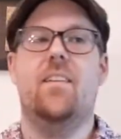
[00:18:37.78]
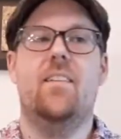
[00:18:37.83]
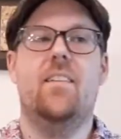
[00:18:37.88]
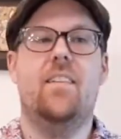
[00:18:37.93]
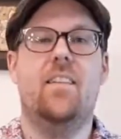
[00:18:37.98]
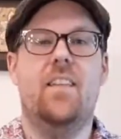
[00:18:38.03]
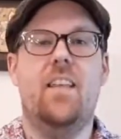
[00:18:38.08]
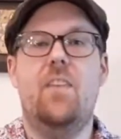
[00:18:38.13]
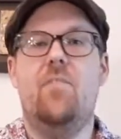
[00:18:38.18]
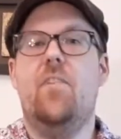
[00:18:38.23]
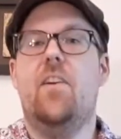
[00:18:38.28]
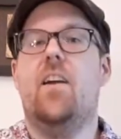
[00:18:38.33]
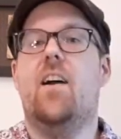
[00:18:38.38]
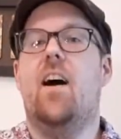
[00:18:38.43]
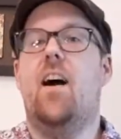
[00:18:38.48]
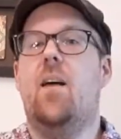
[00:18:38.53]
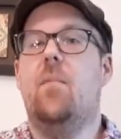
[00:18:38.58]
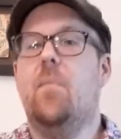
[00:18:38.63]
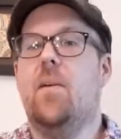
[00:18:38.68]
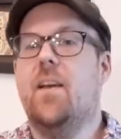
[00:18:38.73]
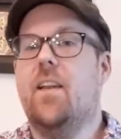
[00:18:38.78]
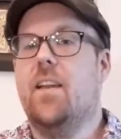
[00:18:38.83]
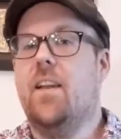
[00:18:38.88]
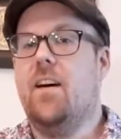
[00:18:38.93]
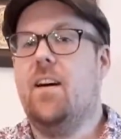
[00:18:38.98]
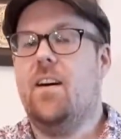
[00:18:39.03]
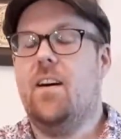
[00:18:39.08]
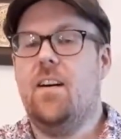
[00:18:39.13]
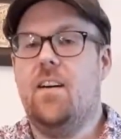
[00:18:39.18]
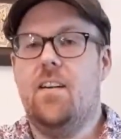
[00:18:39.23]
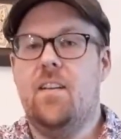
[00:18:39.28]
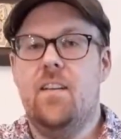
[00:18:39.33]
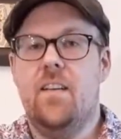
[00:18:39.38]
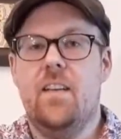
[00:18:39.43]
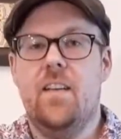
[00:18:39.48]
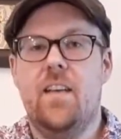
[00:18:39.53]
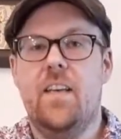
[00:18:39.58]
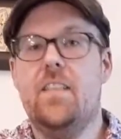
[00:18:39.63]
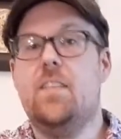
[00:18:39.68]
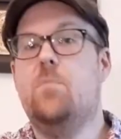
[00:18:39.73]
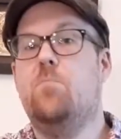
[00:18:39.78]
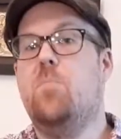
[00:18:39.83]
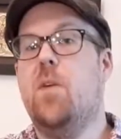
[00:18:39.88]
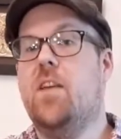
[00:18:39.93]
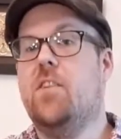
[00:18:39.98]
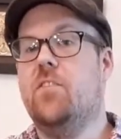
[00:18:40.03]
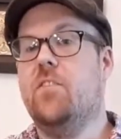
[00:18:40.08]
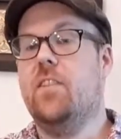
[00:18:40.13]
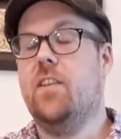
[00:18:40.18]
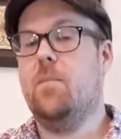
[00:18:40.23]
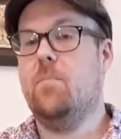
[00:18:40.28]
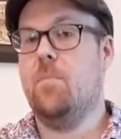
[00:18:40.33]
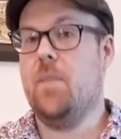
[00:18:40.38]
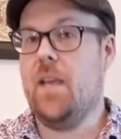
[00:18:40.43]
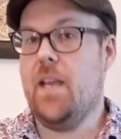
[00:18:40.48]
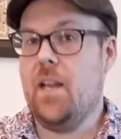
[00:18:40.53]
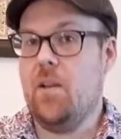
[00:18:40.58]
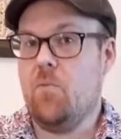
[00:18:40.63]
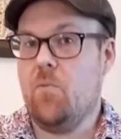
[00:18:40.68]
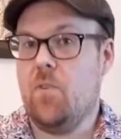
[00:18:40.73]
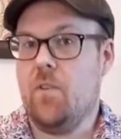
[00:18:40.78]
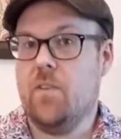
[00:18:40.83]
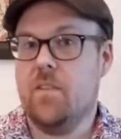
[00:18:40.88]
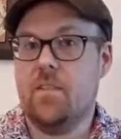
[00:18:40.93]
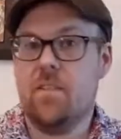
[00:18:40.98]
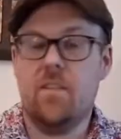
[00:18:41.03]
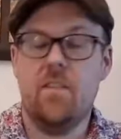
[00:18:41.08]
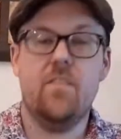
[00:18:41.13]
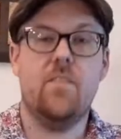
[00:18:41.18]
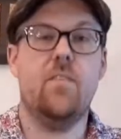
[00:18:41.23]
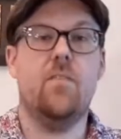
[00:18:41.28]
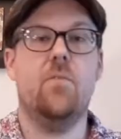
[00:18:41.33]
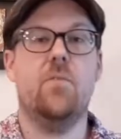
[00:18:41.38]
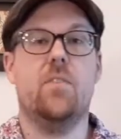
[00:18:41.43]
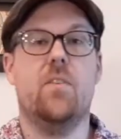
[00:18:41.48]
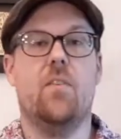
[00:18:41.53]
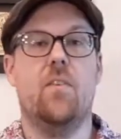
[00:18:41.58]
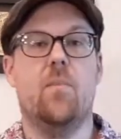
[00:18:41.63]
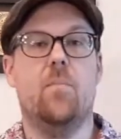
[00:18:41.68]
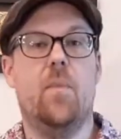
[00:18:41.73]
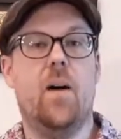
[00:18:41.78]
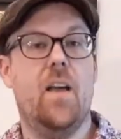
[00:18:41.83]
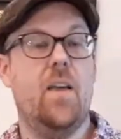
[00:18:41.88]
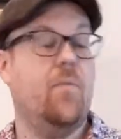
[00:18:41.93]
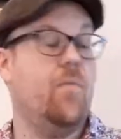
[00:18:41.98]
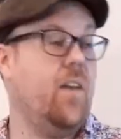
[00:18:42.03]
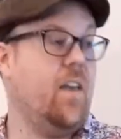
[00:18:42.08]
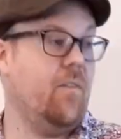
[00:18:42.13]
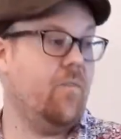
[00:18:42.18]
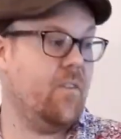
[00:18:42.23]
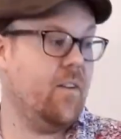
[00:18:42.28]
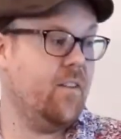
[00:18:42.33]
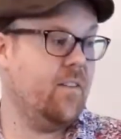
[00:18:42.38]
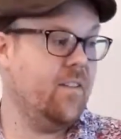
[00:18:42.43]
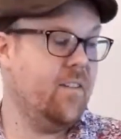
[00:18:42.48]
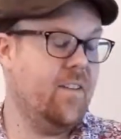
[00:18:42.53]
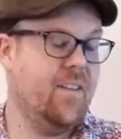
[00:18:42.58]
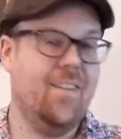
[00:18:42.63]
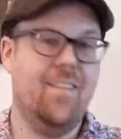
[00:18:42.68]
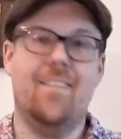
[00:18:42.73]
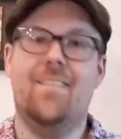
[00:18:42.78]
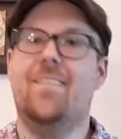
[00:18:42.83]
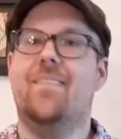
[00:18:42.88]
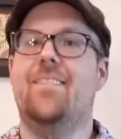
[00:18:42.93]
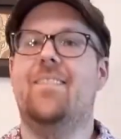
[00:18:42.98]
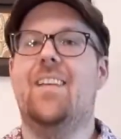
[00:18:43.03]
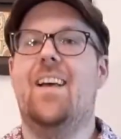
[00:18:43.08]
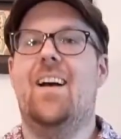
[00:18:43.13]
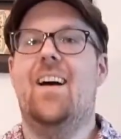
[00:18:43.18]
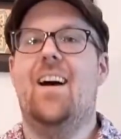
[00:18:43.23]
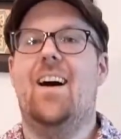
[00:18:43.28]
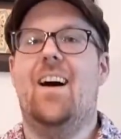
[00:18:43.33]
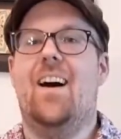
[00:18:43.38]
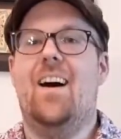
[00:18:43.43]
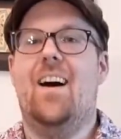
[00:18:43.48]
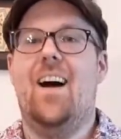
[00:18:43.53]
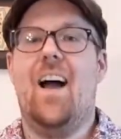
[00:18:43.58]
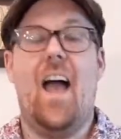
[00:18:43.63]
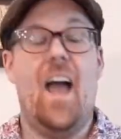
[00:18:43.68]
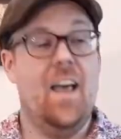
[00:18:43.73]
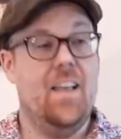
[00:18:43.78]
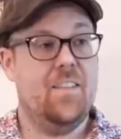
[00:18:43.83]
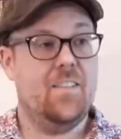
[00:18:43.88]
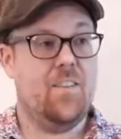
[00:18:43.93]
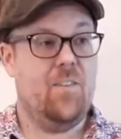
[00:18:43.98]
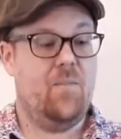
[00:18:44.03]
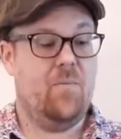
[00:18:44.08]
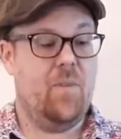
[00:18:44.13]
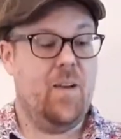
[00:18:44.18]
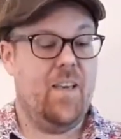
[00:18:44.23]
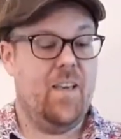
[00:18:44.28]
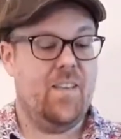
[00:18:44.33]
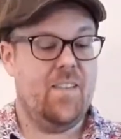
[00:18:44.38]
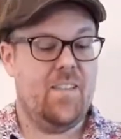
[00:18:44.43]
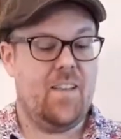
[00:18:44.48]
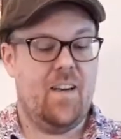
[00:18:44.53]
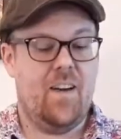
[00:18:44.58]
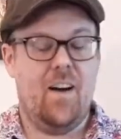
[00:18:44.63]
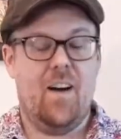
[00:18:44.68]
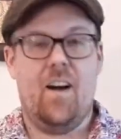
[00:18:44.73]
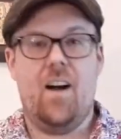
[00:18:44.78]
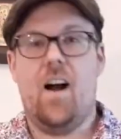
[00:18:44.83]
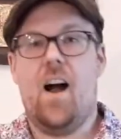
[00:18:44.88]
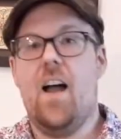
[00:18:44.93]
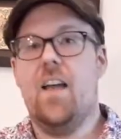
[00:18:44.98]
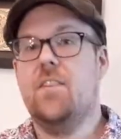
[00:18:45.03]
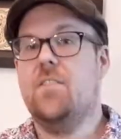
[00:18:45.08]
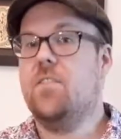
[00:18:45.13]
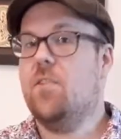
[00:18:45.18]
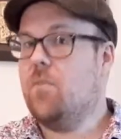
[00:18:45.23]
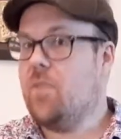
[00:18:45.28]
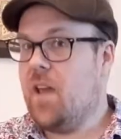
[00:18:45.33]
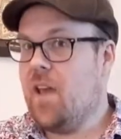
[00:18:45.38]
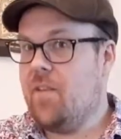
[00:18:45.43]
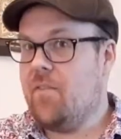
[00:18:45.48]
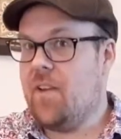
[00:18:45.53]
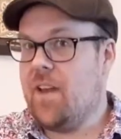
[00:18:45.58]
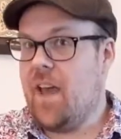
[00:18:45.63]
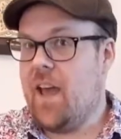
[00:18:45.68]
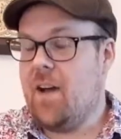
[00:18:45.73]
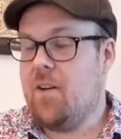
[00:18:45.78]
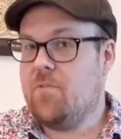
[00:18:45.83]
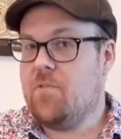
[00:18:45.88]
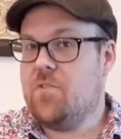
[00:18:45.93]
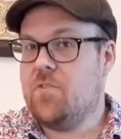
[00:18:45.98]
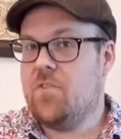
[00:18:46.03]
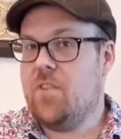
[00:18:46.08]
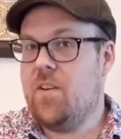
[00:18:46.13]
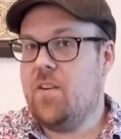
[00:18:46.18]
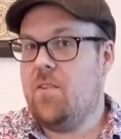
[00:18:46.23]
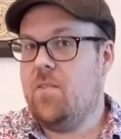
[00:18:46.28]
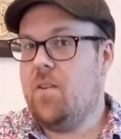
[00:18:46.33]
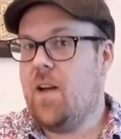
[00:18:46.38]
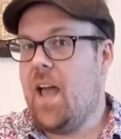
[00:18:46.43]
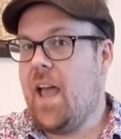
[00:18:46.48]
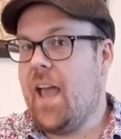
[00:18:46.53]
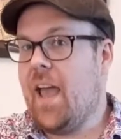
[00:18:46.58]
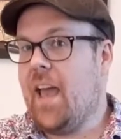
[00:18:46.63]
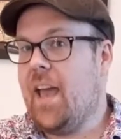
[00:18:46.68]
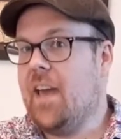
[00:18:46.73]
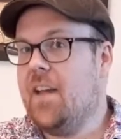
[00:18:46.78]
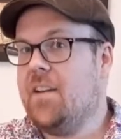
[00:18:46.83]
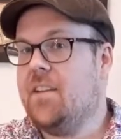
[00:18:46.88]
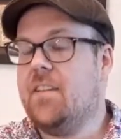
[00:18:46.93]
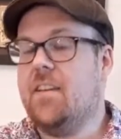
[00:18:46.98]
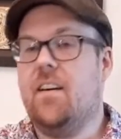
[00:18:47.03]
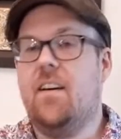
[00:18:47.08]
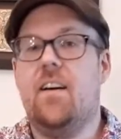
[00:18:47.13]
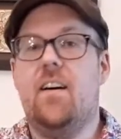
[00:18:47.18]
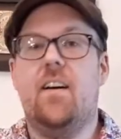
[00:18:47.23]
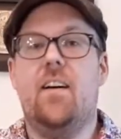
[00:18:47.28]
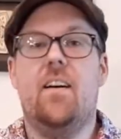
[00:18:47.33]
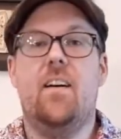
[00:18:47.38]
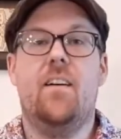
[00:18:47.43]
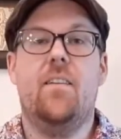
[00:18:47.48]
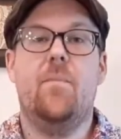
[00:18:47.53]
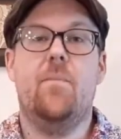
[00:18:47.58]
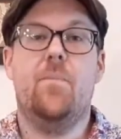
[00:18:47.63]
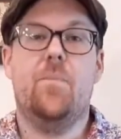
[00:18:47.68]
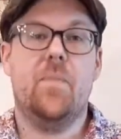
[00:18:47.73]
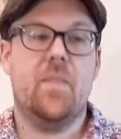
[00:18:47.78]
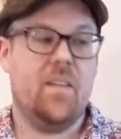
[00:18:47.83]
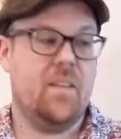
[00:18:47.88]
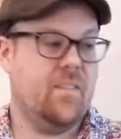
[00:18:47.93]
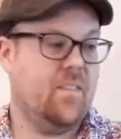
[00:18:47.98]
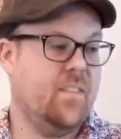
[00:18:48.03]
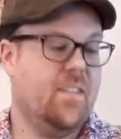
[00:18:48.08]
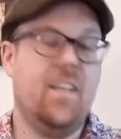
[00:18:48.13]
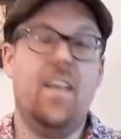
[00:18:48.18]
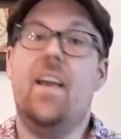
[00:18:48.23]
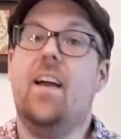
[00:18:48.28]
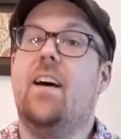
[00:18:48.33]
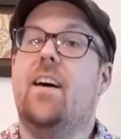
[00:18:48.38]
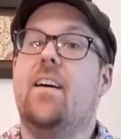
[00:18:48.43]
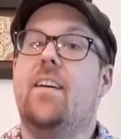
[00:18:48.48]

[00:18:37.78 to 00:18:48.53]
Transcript: leave a comment, especially mean ones, because those are my favorite. As always, I don't have an outro, and see ya.